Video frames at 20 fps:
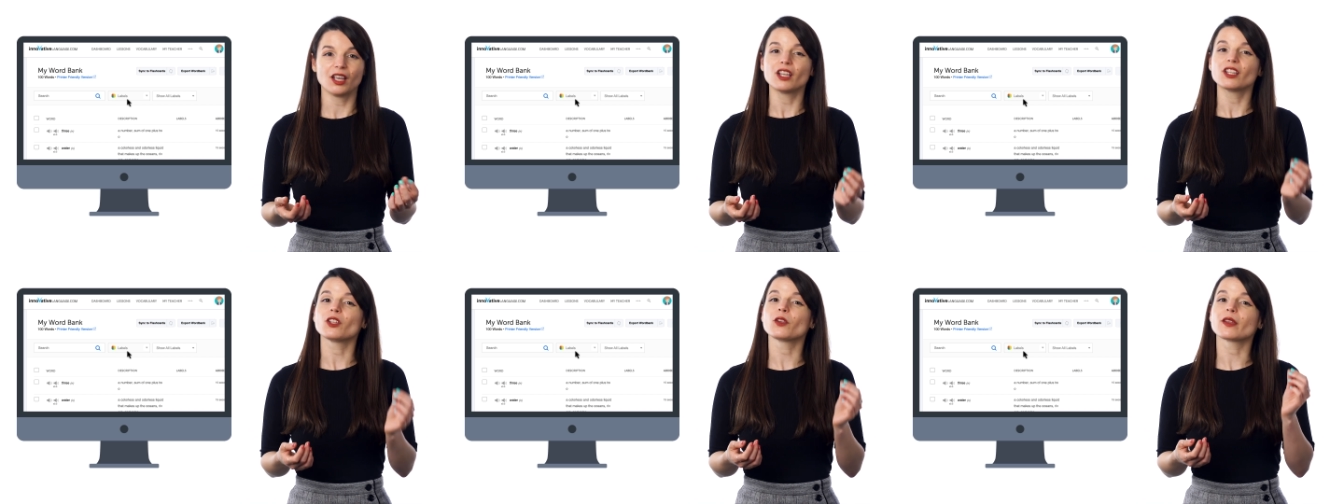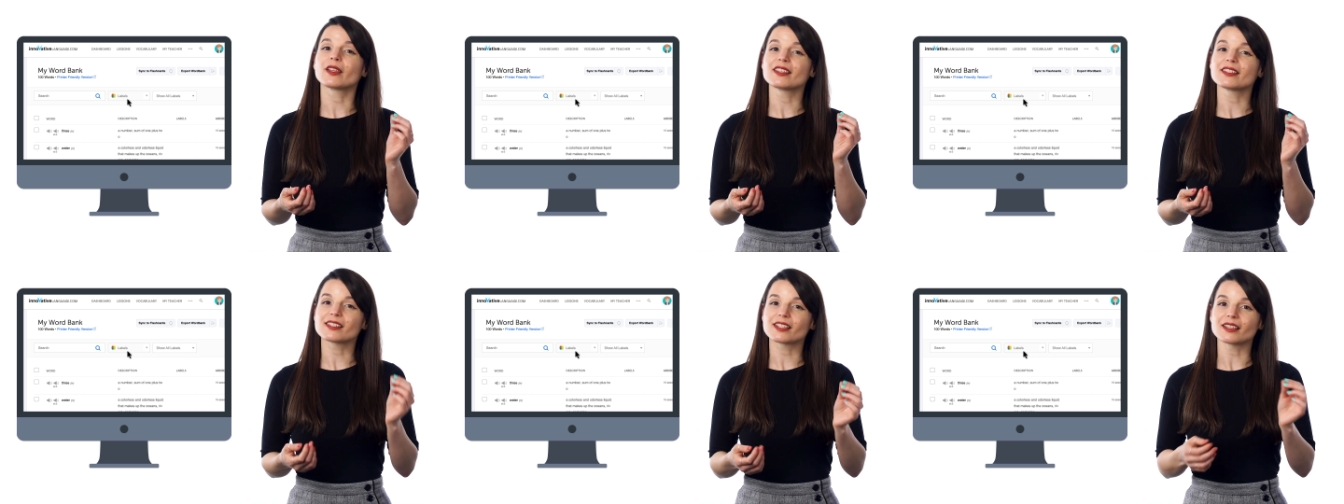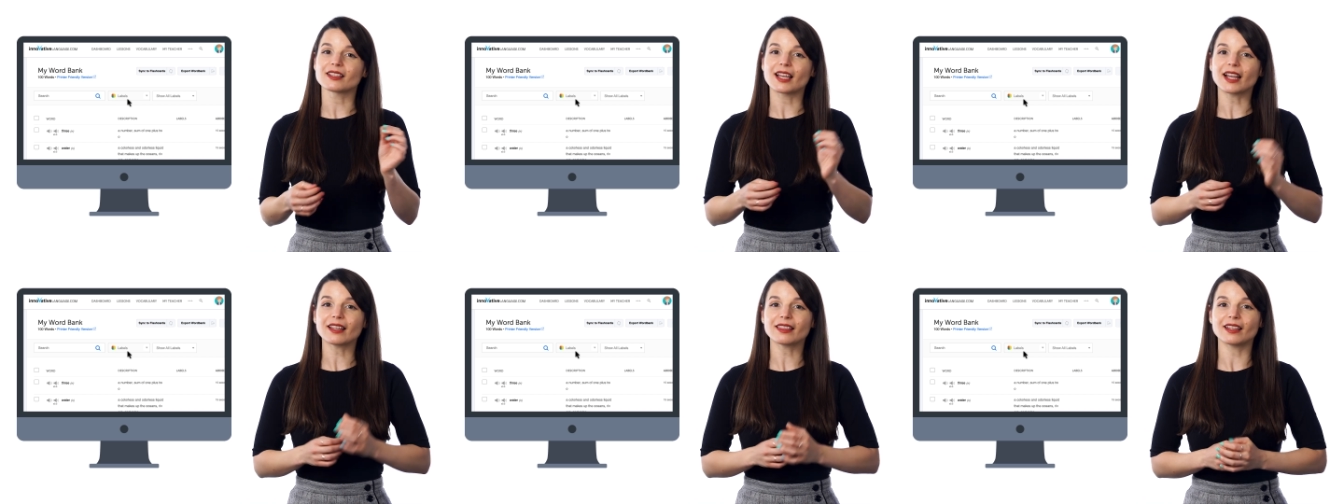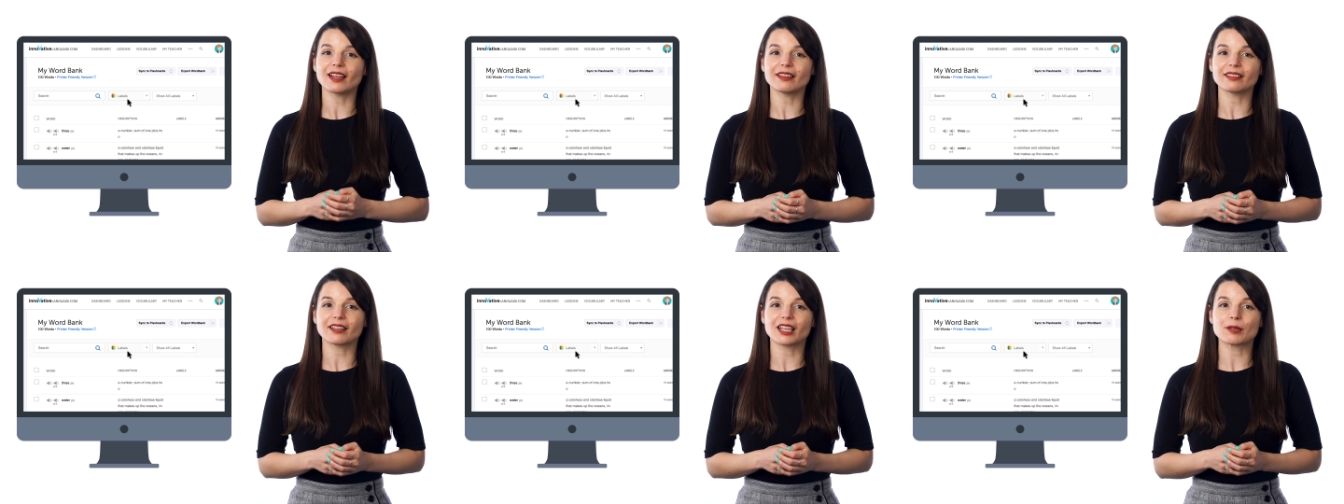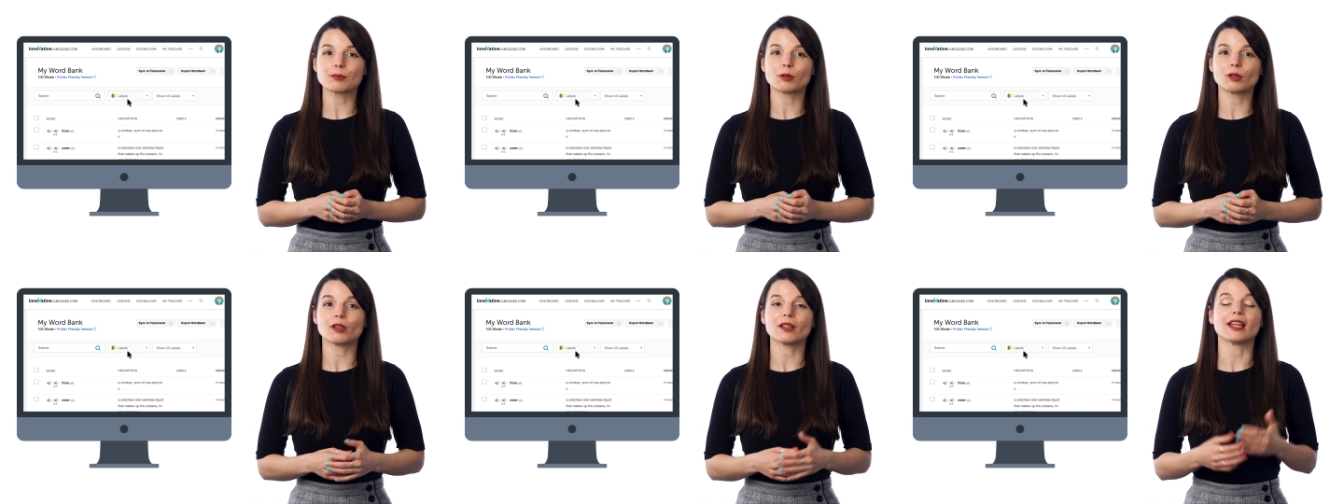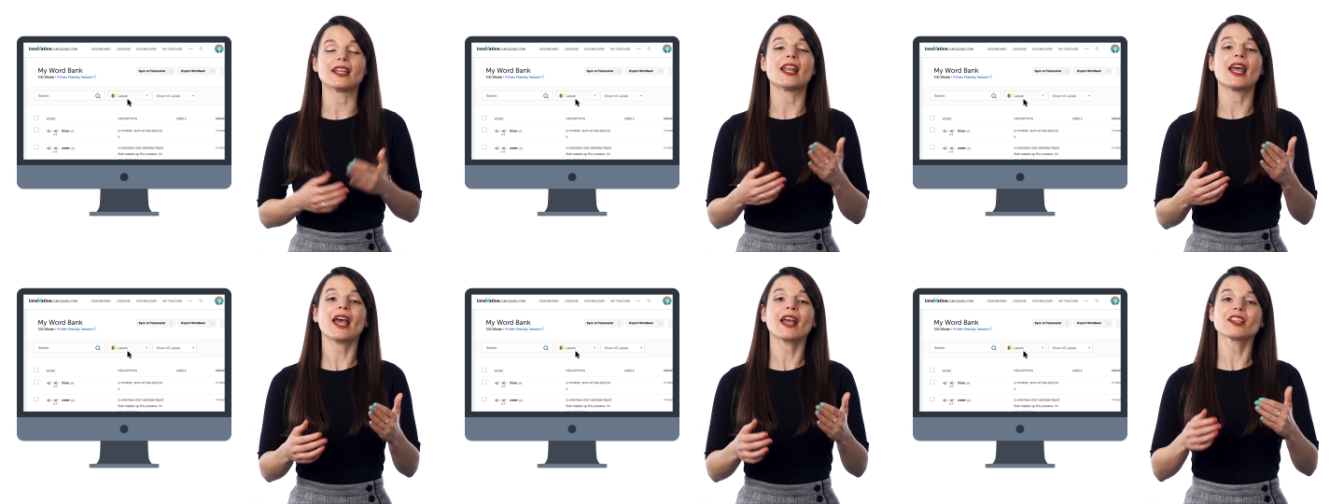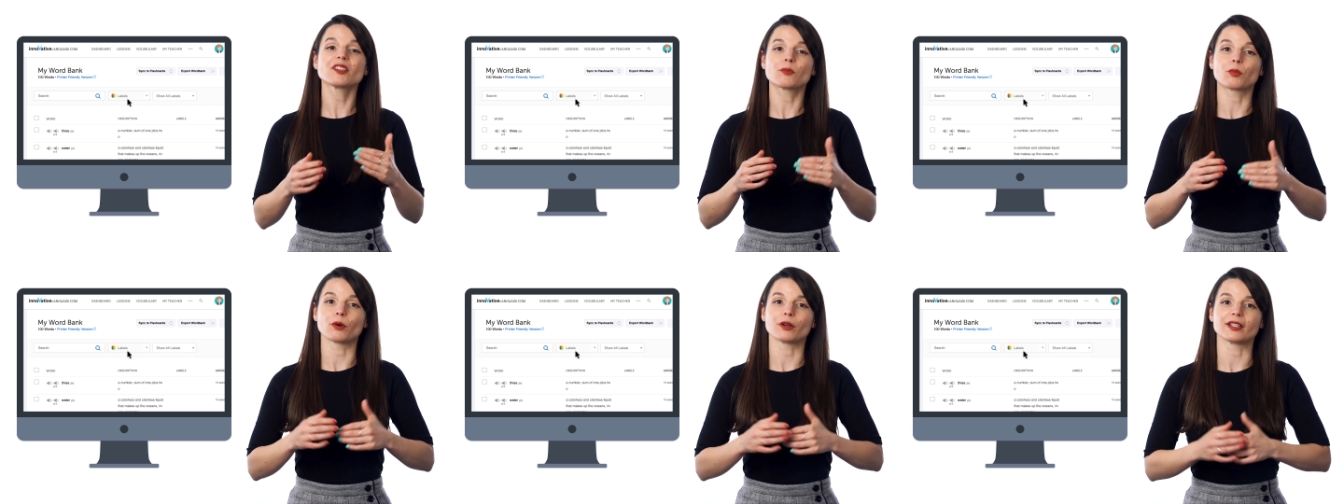you can select that label and
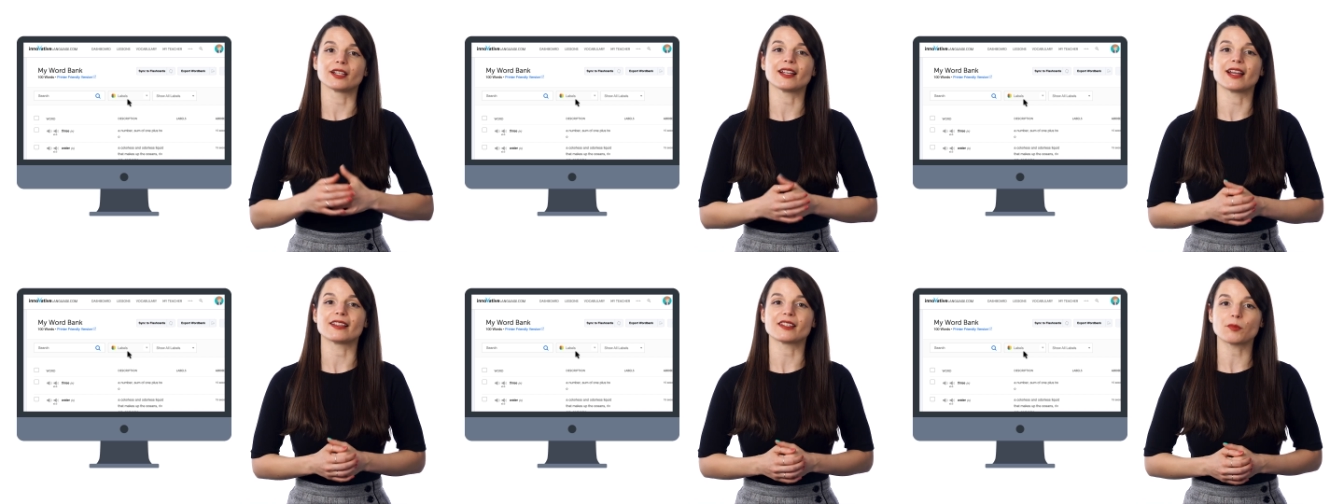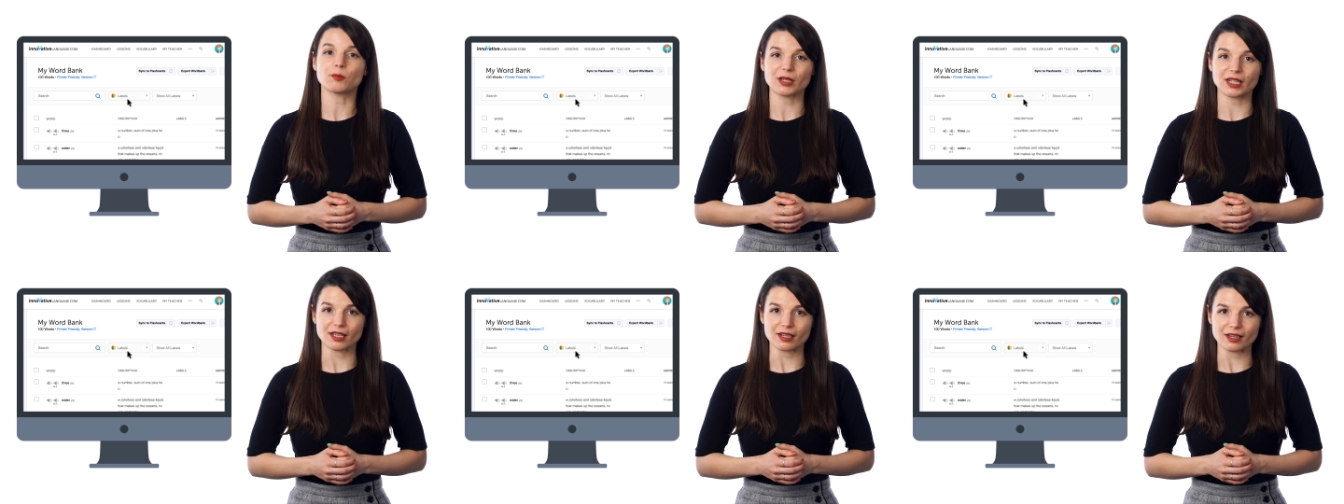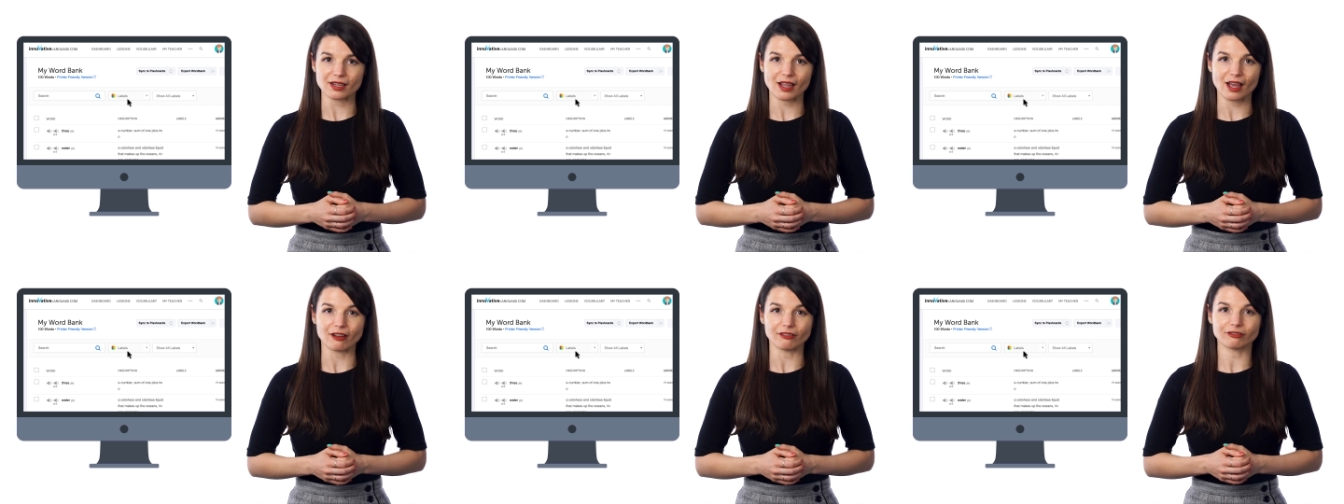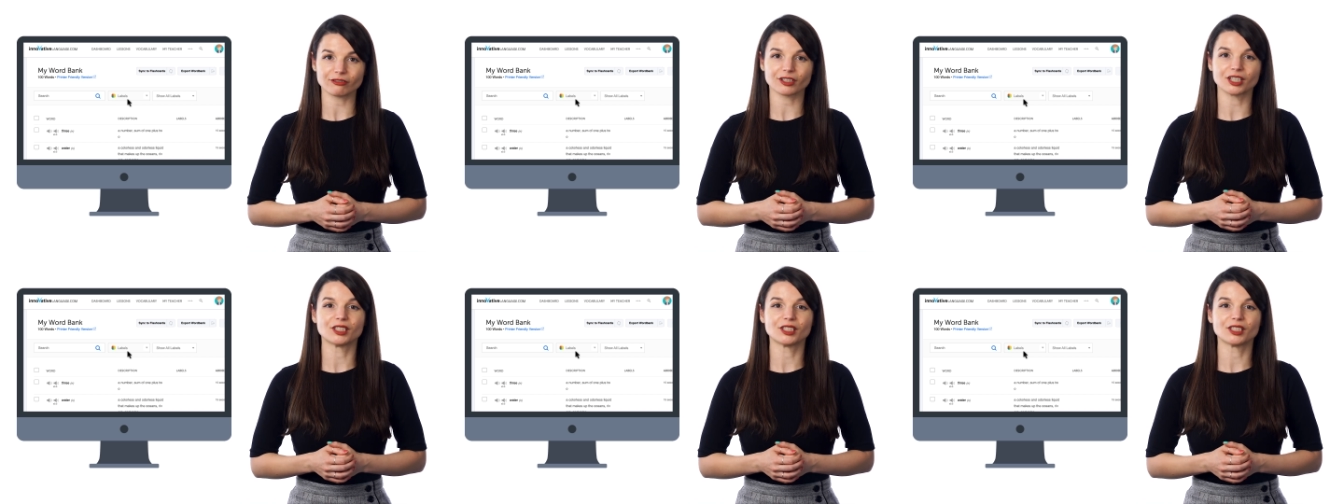export it as a PDF.